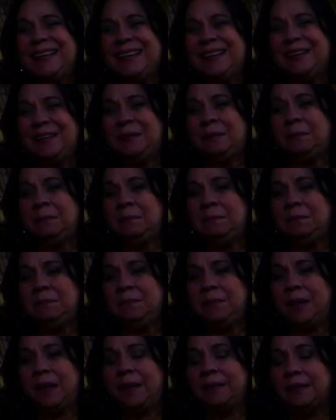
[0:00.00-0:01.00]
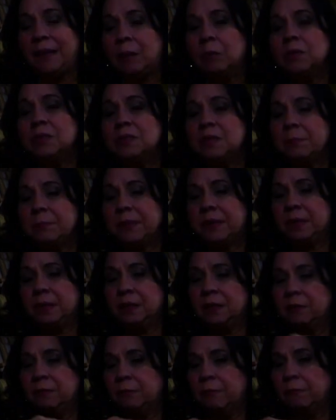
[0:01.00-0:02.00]
Um, and that was the
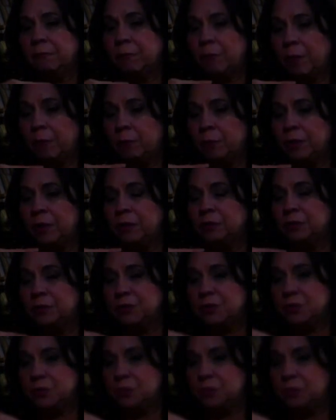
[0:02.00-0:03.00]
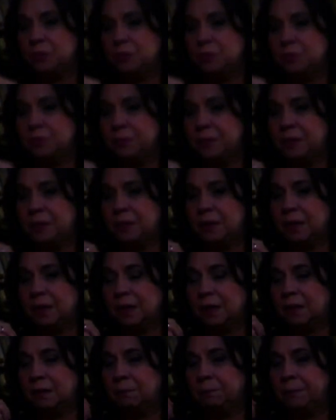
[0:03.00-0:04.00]
beginning of what we understood to be
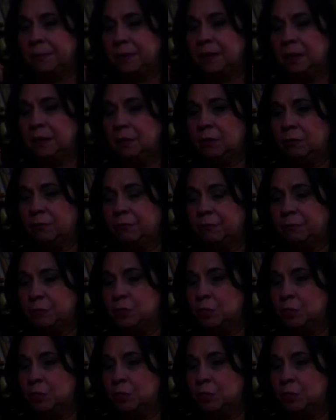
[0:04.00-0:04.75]
a company of